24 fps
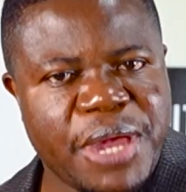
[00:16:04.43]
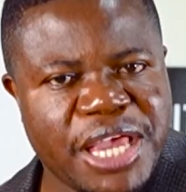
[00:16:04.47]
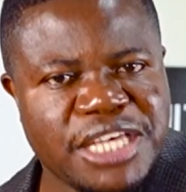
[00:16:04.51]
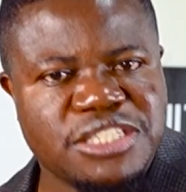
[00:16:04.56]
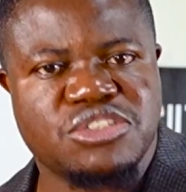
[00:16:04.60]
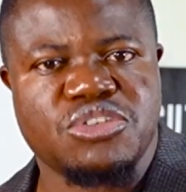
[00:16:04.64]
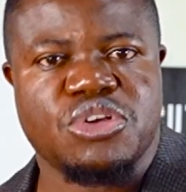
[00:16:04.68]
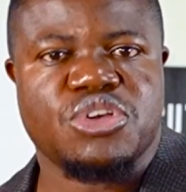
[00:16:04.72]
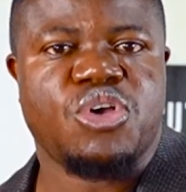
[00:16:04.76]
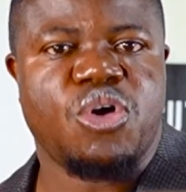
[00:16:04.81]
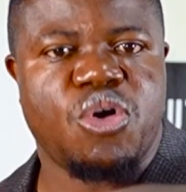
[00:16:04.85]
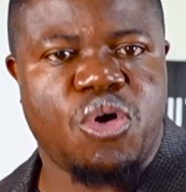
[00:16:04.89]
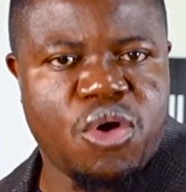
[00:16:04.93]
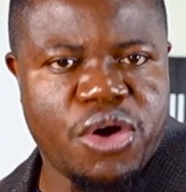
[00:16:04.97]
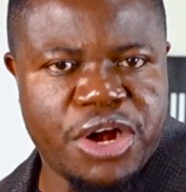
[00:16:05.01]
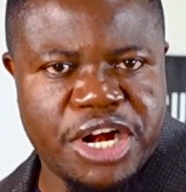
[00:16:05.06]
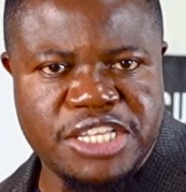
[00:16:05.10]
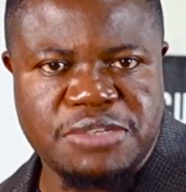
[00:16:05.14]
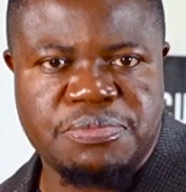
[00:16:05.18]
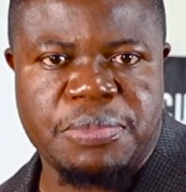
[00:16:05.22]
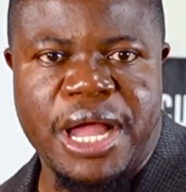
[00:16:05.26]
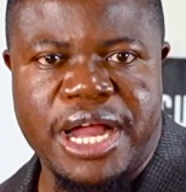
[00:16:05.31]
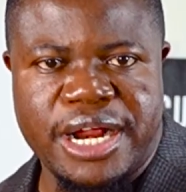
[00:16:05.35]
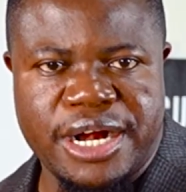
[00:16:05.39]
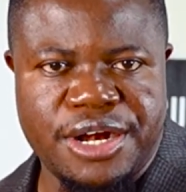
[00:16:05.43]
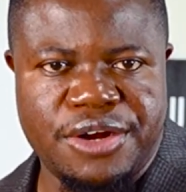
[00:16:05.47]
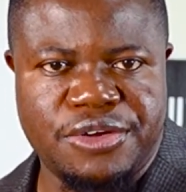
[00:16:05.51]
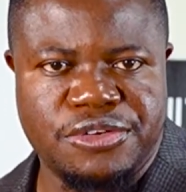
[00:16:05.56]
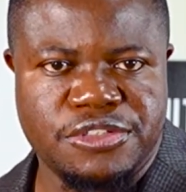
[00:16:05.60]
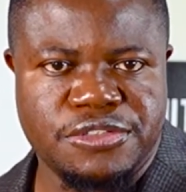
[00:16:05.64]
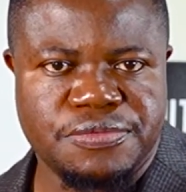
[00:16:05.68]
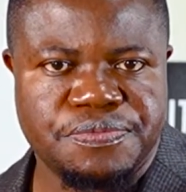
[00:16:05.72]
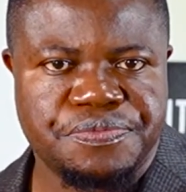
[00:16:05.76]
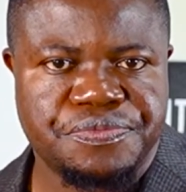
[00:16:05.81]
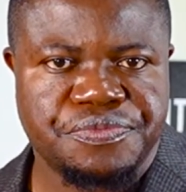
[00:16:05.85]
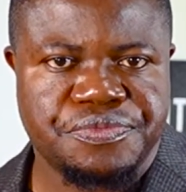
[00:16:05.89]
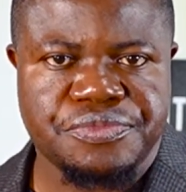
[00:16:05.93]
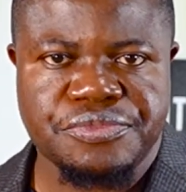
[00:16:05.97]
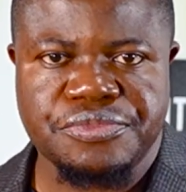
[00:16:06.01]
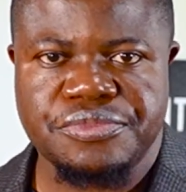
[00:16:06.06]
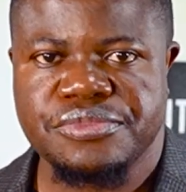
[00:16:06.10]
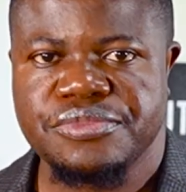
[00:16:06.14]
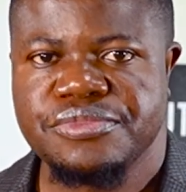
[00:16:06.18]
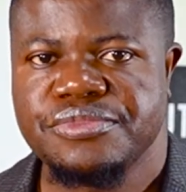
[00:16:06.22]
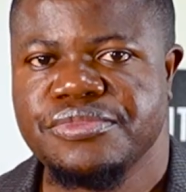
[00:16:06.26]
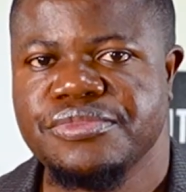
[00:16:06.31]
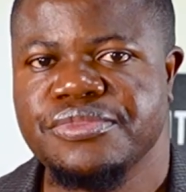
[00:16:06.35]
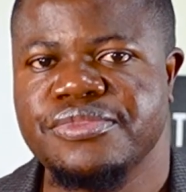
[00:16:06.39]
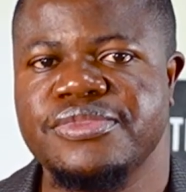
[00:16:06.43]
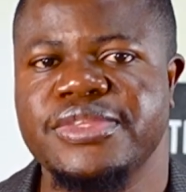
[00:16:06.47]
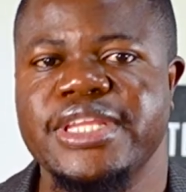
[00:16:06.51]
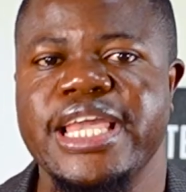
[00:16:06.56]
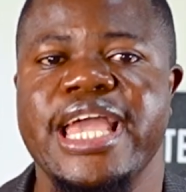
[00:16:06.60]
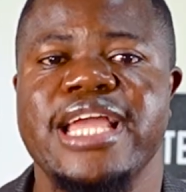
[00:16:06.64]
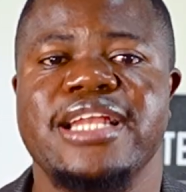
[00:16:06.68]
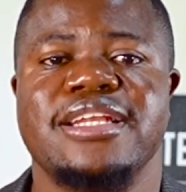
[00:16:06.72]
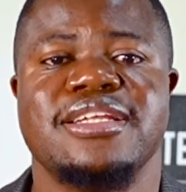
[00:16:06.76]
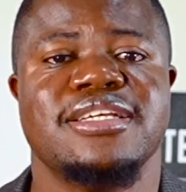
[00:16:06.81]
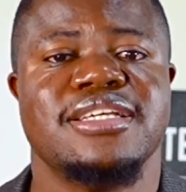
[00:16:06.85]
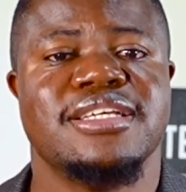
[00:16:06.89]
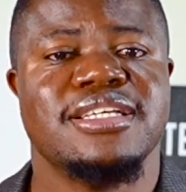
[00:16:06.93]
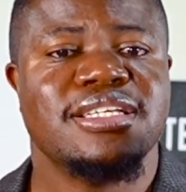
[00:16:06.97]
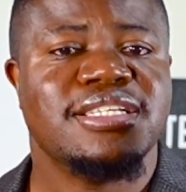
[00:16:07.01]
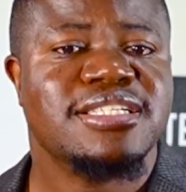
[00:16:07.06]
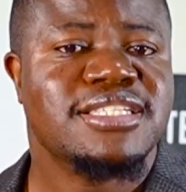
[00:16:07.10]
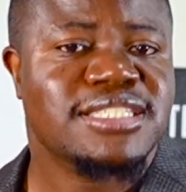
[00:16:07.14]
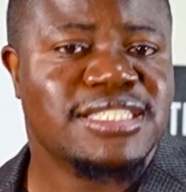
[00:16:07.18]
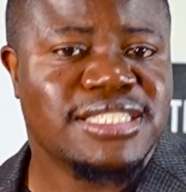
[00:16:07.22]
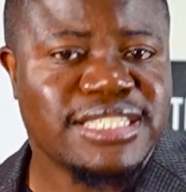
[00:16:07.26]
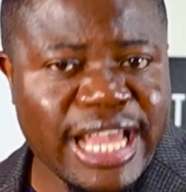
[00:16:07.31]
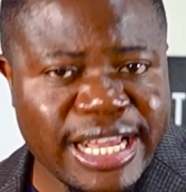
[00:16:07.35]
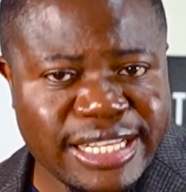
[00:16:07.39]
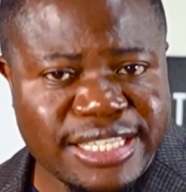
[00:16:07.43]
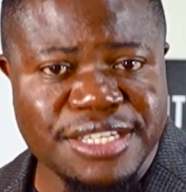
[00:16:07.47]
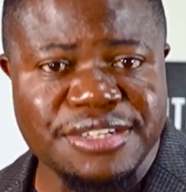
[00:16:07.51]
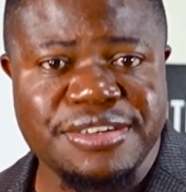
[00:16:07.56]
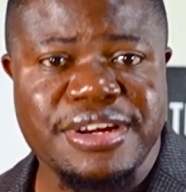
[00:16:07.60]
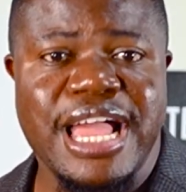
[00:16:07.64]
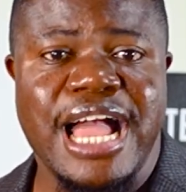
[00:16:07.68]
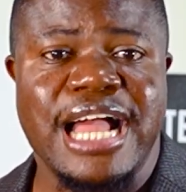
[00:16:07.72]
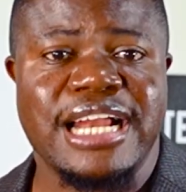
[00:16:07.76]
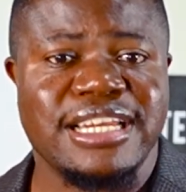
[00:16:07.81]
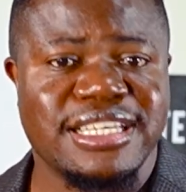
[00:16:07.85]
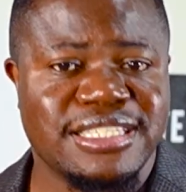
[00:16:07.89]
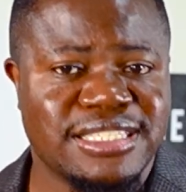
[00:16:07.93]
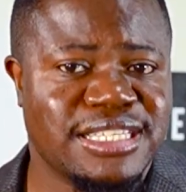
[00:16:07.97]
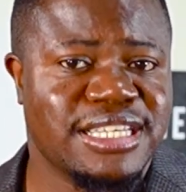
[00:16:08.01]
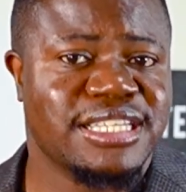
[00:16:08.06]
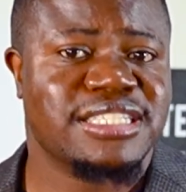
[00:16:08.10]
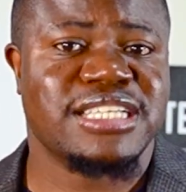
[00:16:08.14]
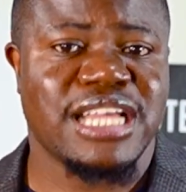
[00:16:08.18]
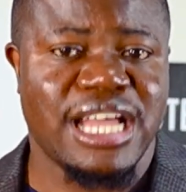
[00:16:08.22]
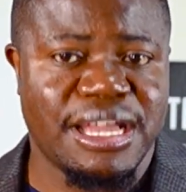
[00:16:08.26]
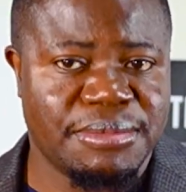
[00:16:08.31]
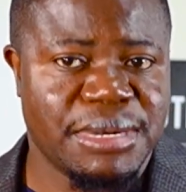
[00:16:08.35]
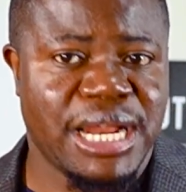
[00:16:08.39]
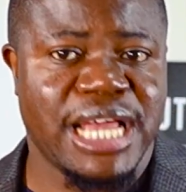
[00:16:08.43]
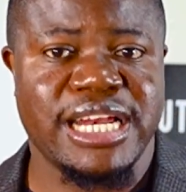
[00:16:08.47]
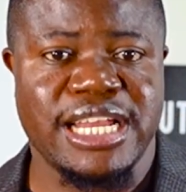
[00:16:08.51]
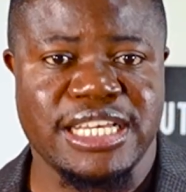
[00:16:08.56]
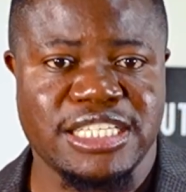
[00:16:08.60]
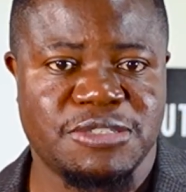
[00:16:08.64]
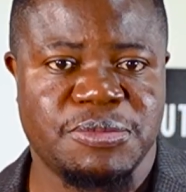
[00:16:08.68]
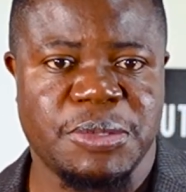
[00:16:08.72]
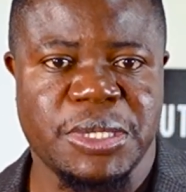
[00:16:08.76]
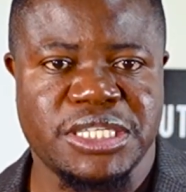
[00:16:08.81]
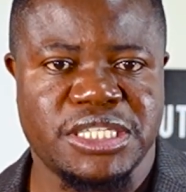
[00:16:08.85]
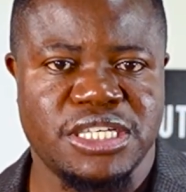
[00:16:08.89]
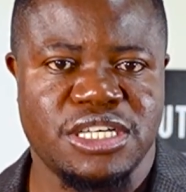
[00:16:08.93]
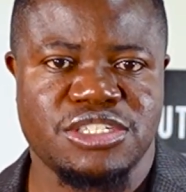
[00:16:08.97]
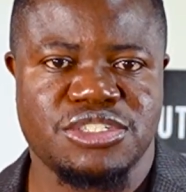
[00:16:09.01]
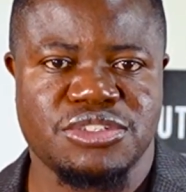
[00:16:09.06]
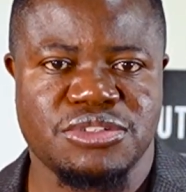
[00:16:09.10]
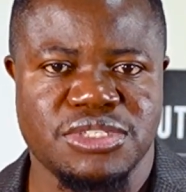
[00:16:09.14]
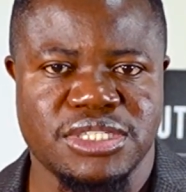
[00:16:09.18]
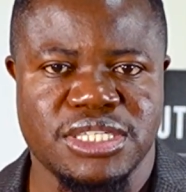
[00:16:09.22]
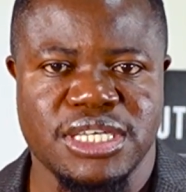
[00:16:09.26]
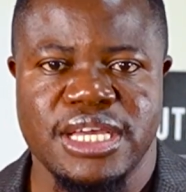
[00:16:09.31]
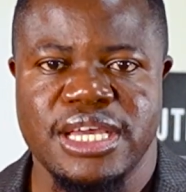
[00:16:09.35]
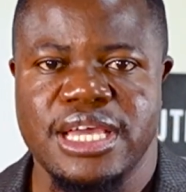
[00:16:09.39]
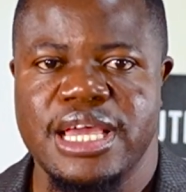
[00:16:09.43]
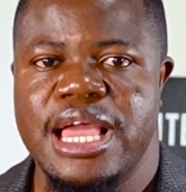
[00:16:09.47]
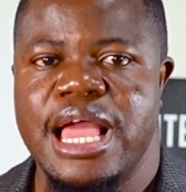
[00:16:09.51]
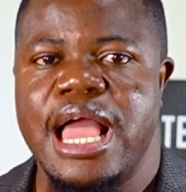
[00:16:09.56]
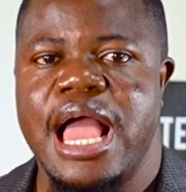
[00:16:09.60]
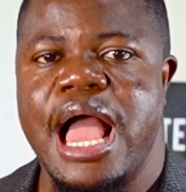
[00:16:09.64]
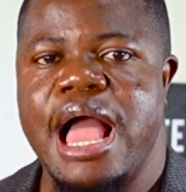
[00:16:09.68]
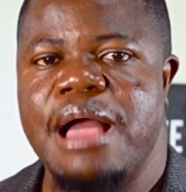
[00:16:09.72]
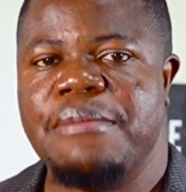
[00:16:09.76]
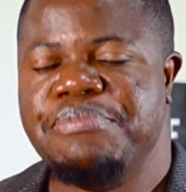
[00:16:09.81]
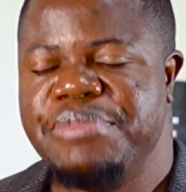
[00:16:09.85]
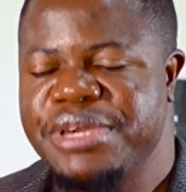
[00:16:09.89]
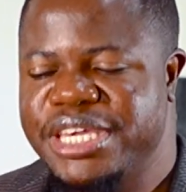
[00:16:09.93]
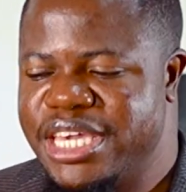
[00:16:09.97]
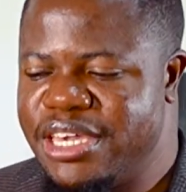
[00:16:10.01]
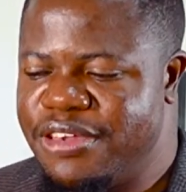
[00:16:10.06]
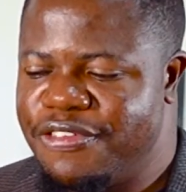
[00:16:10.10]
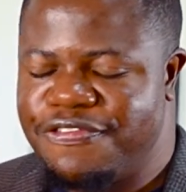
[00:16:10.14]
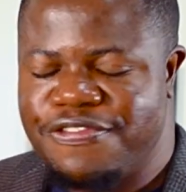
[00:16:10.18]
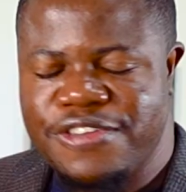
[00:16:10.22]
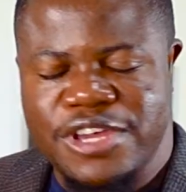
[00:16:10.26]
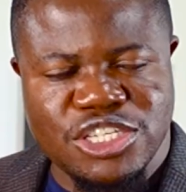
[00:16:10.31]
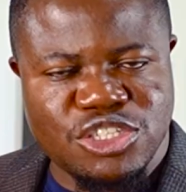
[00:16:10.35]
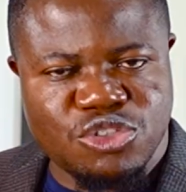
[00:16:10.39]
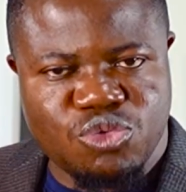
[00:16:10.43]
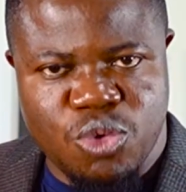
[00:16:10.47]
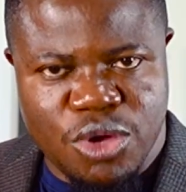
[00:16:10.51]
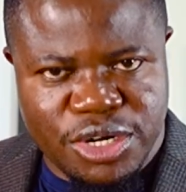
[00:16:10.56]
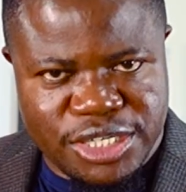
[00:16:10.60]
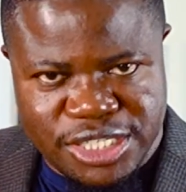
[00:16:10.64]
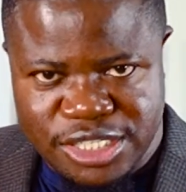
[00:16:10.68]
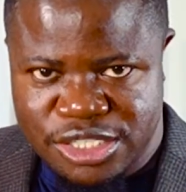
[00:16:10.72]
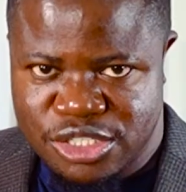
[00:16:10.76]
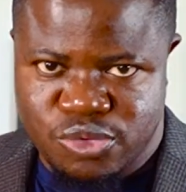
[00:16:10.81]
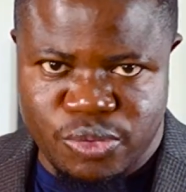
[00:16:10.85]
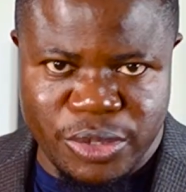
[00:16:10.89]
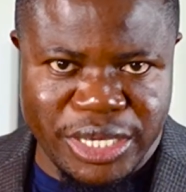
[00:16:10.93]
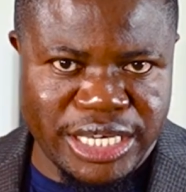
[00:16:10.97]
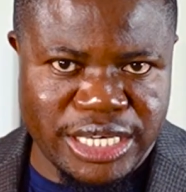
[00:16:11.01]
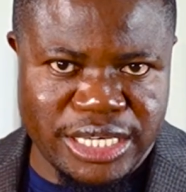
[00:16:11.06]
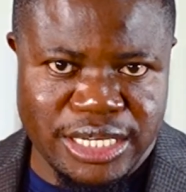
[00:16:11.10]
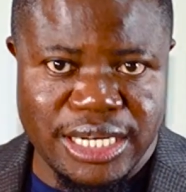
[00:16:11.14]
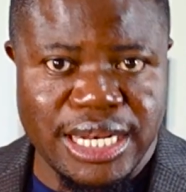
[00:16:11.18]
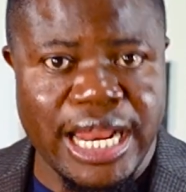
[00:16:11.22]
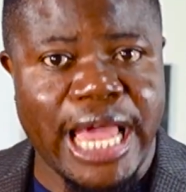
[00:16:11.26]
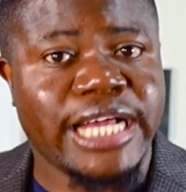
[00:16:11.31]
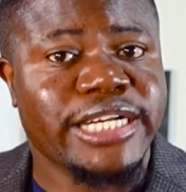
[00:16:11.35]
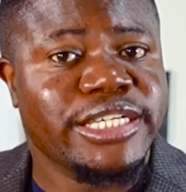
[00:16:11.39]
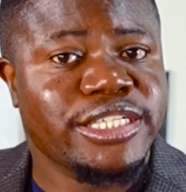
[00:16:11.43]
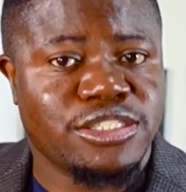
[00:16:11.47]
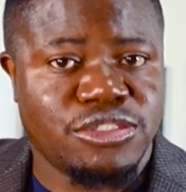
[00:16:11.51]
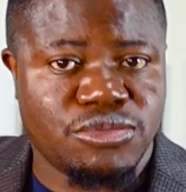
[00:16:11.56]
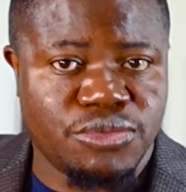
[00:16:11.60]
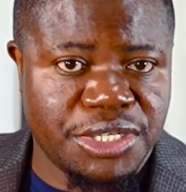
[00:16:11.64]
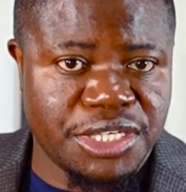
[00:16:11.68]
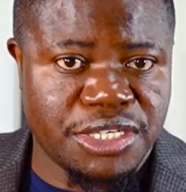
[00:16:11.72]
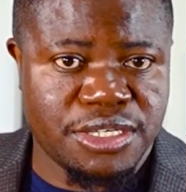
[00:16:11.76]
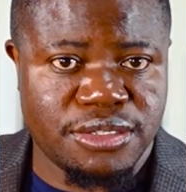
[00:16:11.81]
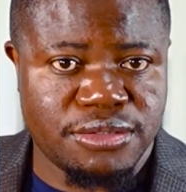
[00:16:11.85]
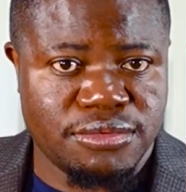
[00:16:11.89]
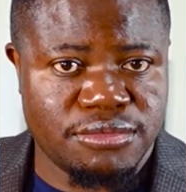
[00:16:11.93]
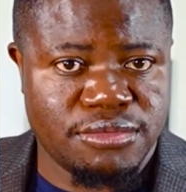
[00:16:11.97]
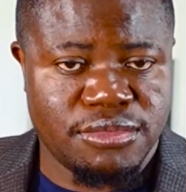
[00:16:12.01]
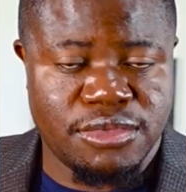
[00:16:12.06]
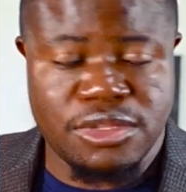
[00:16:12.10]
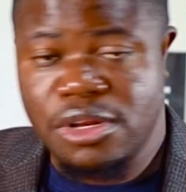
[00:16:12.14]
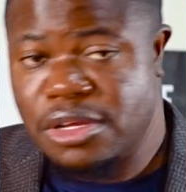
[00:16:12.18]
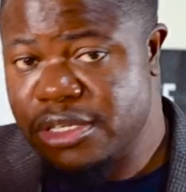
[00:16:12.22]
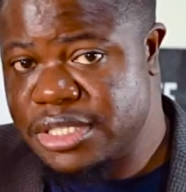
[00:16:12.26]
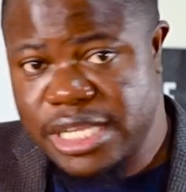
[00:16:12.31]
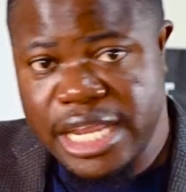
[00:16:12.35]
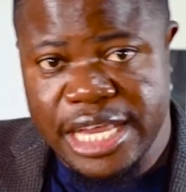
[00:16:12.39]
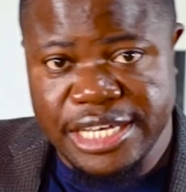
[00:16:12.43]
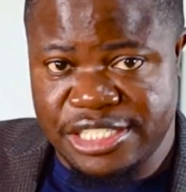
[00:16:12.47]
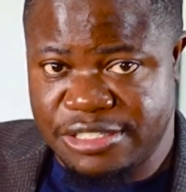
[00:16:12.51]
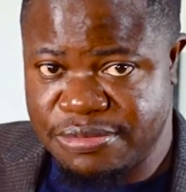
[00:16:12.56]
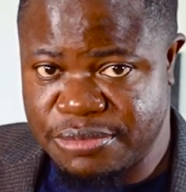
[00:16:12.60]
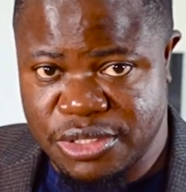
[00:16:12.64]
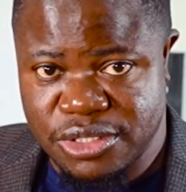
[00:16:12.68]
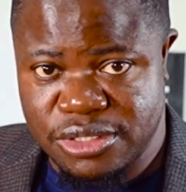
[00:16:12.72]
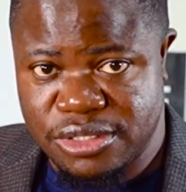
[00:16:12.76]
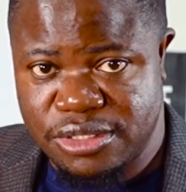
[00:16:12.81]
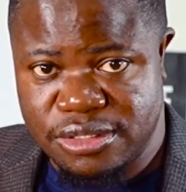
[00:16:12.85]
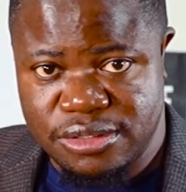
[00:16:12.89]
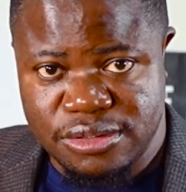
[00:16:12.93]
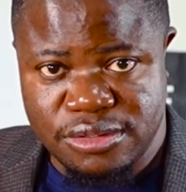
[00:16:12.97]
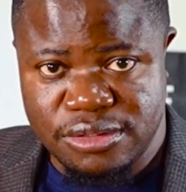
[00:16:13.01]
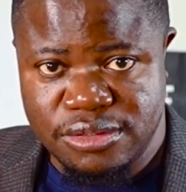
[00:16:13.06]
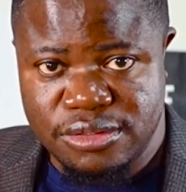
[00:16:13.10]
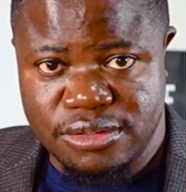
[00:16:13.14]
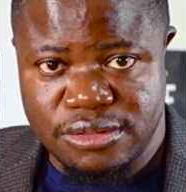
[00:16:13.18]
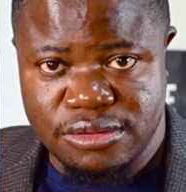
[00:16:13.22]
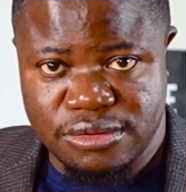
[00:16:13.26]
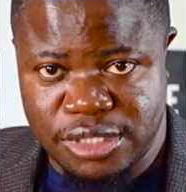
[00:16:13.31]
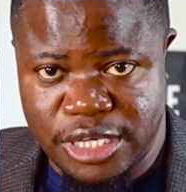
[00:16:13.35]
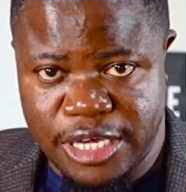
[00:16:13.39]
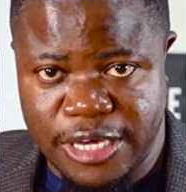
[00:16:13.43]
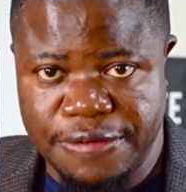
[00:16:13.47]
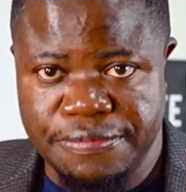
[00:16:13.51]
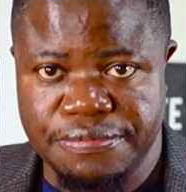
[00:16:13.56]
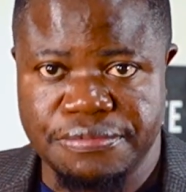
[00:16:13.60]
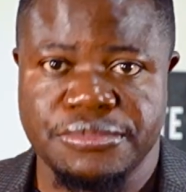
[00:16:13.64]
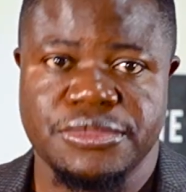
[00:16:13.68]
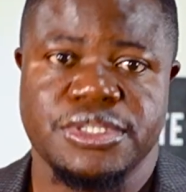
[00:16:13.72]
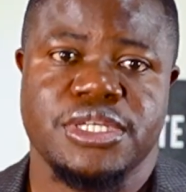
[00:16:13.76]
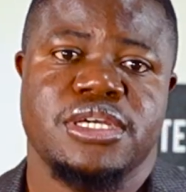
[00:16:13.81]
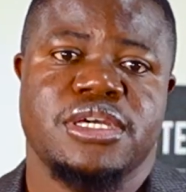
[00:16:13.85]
based on your current background. Then set a realistic timeline expectations and begin phase one this week, like this week, not next month. Okay?